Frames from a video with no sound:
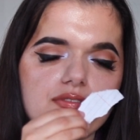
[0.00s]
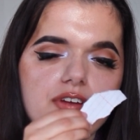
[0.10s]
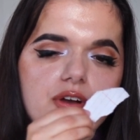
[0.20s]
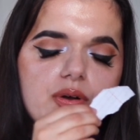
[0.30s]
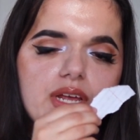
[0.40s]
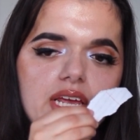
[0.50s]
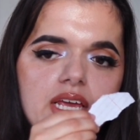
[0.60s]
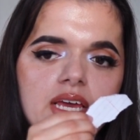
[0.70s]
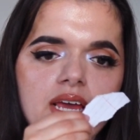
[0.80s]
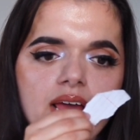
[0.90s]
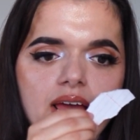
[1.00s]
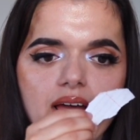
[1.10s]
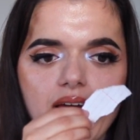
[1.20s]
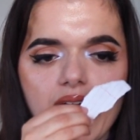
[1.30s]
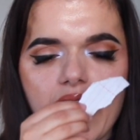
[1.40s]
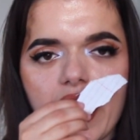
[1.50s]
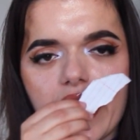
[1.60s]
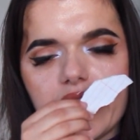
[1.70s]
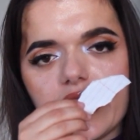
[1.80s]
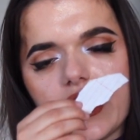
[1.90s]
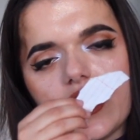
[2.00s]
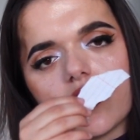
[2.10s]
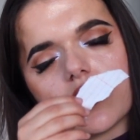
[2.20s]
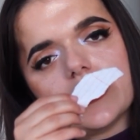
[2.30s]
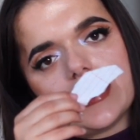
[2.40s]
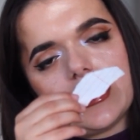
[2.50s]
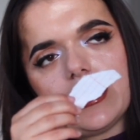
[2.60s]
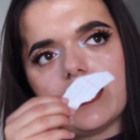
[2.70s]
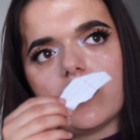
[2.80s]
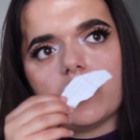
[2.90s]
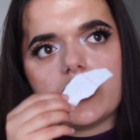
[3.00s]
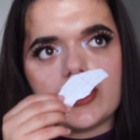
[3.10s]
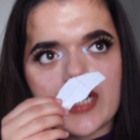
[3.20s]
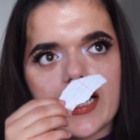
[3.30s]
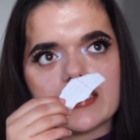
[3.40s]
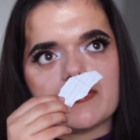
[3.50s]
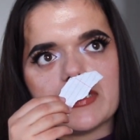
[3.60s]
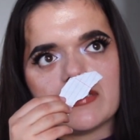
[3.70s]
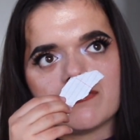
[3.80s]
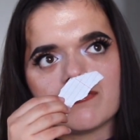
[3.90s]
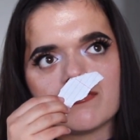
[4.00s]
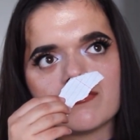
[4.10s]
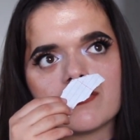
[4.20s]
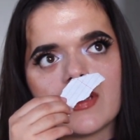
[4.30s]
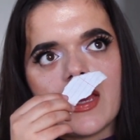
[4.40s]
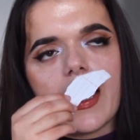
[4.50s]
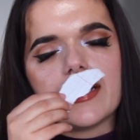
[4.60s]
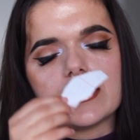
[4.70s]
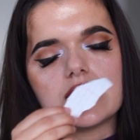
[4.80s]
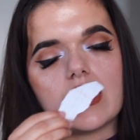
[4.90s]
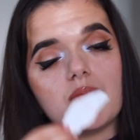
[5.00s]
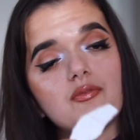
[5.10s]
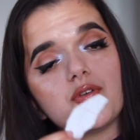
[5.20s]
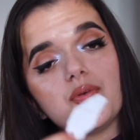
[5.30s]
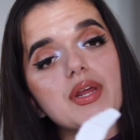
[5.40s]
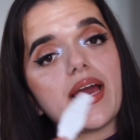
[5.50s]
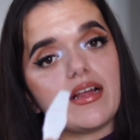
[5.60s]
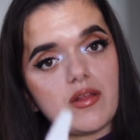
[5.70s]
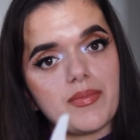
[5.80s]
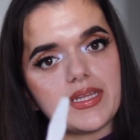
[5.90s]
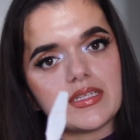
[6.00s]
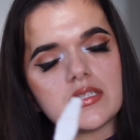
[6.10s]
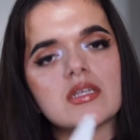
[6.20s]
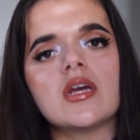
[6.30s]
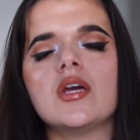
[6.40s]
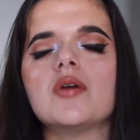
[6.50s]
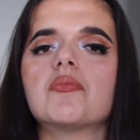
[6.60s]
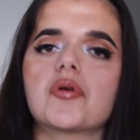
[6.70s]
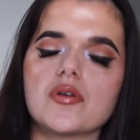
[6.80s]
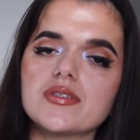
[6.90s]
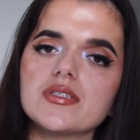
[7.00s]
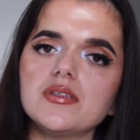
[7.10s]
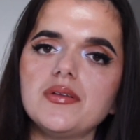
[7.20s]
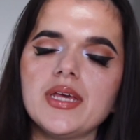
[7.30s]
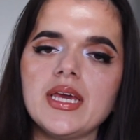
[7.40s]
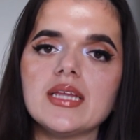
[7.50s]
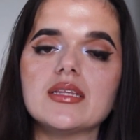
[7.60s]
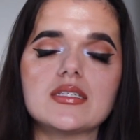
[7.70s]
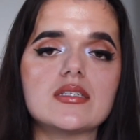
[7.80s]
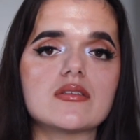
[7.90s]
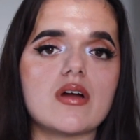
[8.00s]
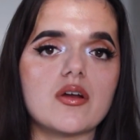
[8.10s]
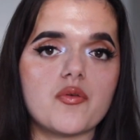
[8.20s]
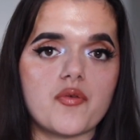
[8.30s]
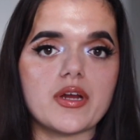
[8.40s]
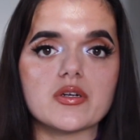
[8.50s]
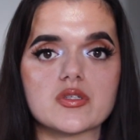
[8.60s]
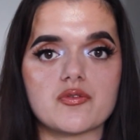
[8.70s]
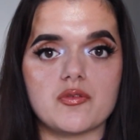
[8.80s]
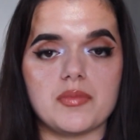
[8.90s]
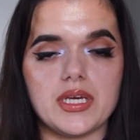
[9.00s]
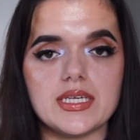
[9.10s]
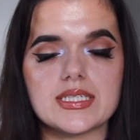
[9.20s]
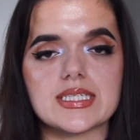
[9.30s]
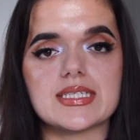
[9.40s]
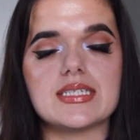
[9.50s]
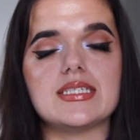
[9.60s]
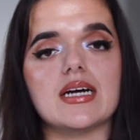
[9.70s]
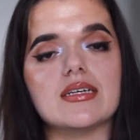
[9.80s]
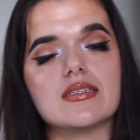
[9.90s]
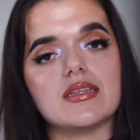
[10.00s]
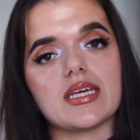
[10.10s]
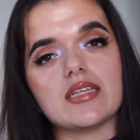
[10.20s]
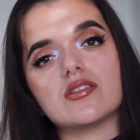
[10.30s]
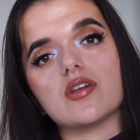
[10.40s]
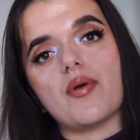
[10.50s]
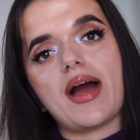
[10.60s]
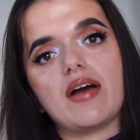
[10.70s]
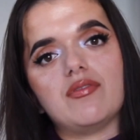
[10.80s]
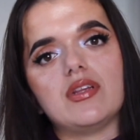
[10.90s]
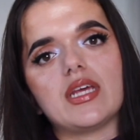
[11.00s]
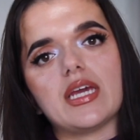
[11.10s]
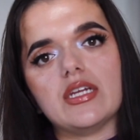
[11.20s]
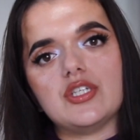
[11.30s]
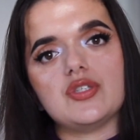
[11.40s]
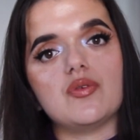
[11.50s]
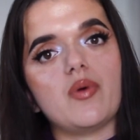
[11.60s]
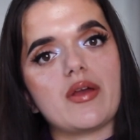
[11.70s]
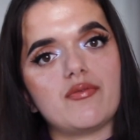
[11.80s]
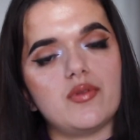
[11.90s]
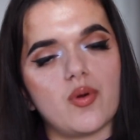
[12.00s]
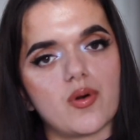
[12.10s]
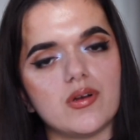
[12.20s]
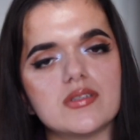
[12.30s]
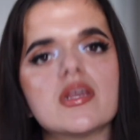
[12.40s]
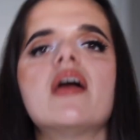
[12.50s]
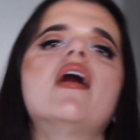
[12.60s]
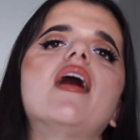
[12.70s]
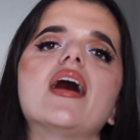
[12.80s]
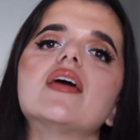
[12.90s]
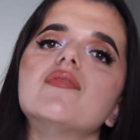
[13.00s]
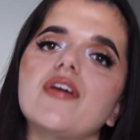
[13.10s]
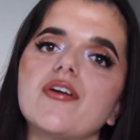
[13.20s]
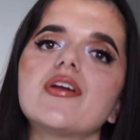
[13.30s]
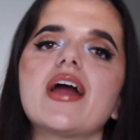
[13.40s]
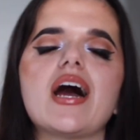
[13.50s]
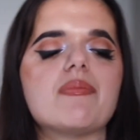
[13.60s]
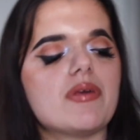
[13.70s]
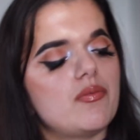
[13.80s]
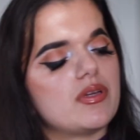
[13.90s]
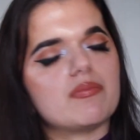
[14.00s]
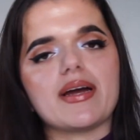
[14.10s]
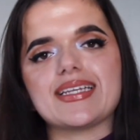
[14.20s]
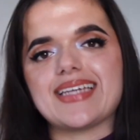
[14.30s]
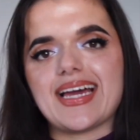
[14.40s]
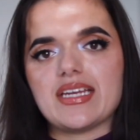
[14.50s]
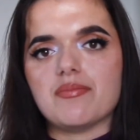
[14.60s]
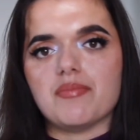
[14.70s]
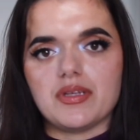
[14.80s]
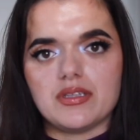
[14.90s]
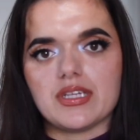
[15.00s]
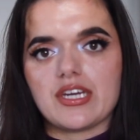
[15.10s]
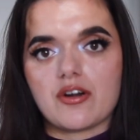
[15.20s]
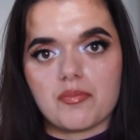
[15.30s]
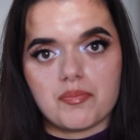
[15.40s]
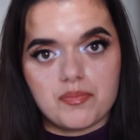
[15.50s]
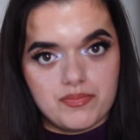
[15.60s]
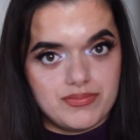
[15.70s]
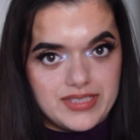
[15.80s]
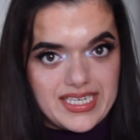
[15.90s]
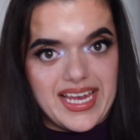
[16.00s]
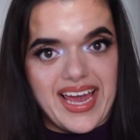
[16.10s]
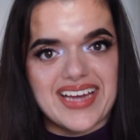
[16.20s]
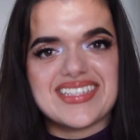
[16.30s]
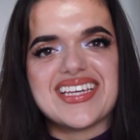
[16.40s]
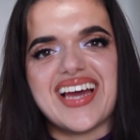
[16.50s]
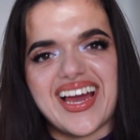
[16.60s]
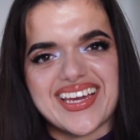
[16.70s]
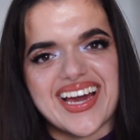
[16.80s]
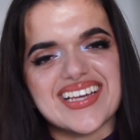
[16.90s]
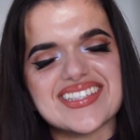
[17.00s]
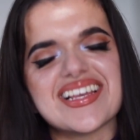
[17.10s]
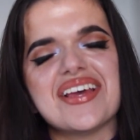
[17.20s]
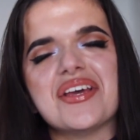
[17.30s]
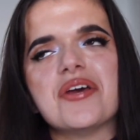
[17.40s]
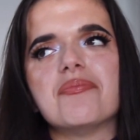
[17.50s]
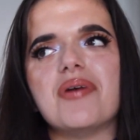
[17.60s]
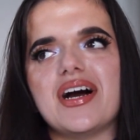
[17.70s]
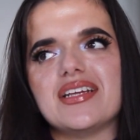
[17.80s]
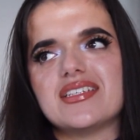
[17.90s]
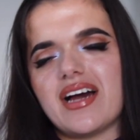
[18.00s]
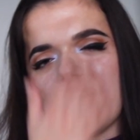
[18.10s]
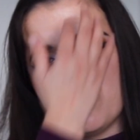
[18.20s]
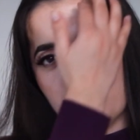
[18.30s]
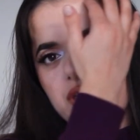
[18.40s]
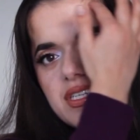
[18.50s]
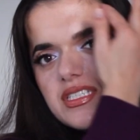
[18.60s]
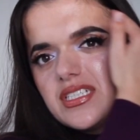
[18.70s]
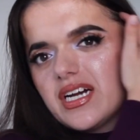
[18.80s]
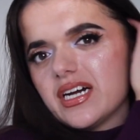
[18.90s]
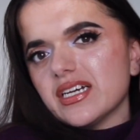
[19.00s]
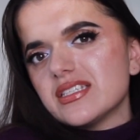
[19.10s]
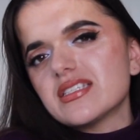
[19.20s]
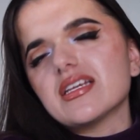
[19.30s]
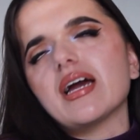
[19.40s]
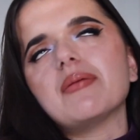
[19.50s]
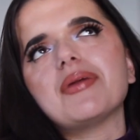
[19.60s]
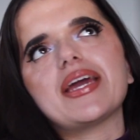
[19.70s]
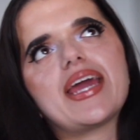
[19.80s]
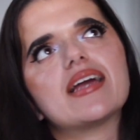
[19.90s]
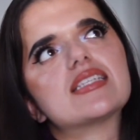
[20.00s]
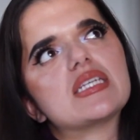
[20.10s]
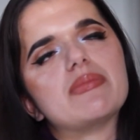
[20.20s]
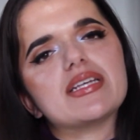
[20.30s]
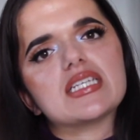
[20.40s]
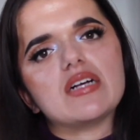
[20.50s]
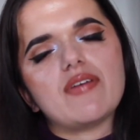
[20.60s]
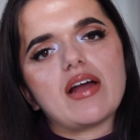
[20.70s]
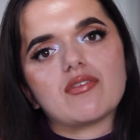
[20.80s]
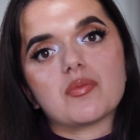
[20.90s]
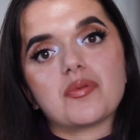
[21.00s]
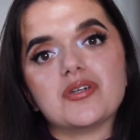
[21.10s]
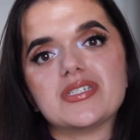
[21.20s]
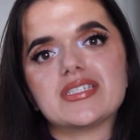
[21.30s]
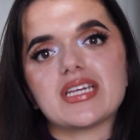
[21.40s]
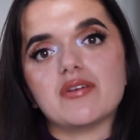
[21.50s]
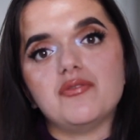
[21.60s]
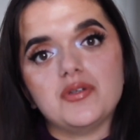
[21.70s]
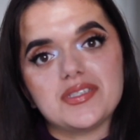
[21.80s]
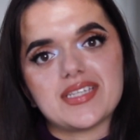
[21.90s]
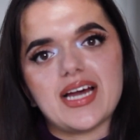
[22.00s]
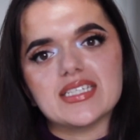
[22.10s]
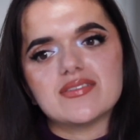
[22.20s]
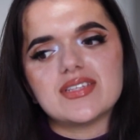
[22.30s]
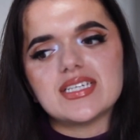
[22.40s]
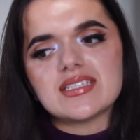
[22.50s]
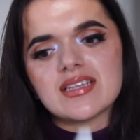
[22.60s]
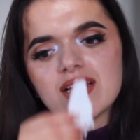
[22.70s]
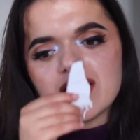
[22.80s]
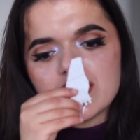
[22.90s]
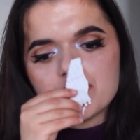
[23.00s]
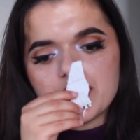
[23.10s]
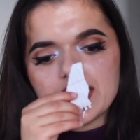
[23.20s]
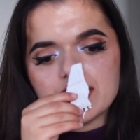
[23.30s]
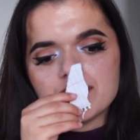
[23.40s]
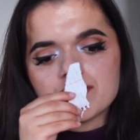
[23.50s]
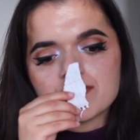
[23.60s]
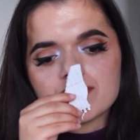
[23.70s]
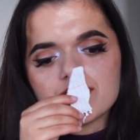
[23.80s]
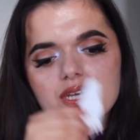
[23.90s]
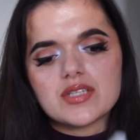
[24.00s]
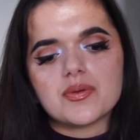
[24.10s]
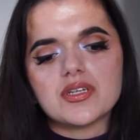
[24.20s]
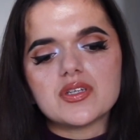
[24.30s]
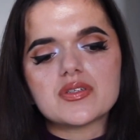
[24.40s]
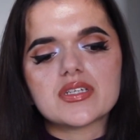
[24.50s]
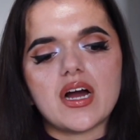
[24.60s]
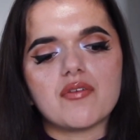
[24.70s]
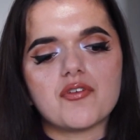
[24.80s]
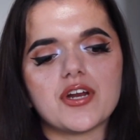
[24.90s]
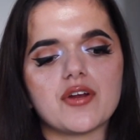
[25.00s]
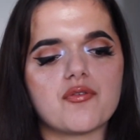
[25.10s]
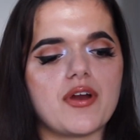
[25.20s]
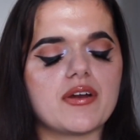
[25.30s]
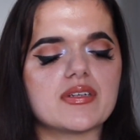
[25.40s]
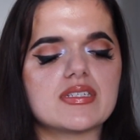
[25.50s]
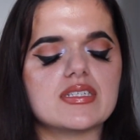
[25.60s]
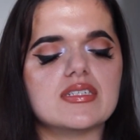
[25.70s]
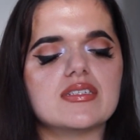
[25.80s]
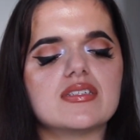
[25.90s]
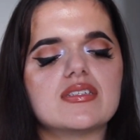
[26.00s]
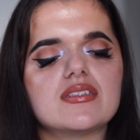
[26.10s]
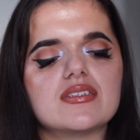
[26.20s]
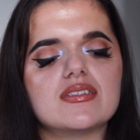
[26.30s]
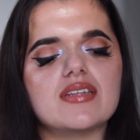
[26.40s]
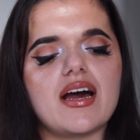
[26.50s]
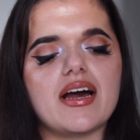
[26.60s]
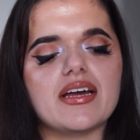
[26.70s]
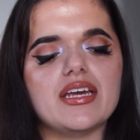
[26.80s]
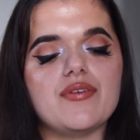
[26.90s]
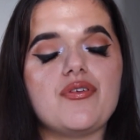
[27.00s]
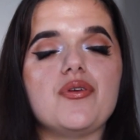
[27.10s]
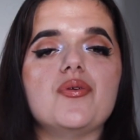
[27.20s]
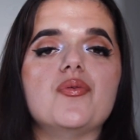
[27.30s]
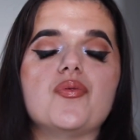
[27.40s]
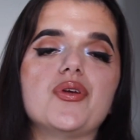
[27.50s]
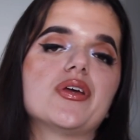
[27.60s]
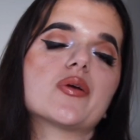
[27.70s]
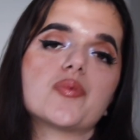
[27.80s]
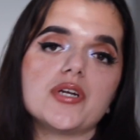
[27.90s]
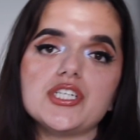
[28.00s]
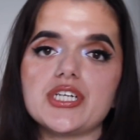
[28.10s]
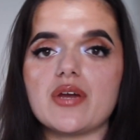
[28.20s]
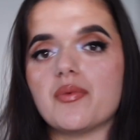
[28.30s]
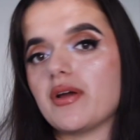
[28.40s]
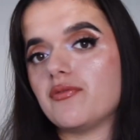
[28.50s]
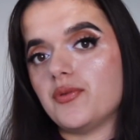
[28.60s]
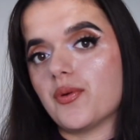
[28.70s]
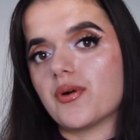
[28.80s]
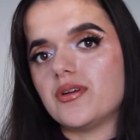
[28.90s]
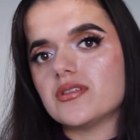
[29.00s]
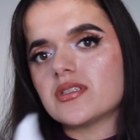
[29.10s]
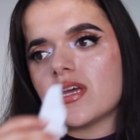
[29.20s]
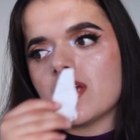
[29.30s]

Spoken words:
a very heady gardenia with jasmine and some fruity elements. Personally, this is not a fragrance for me since it does lean so heavily into the white florals. I am very happy with my 10 milliliter decant, I guess, but I wouldn't, I mean, I can't see myself ever purchasing a full size of this, but it's one of those comforting fragrances that if you really appreciate white florals,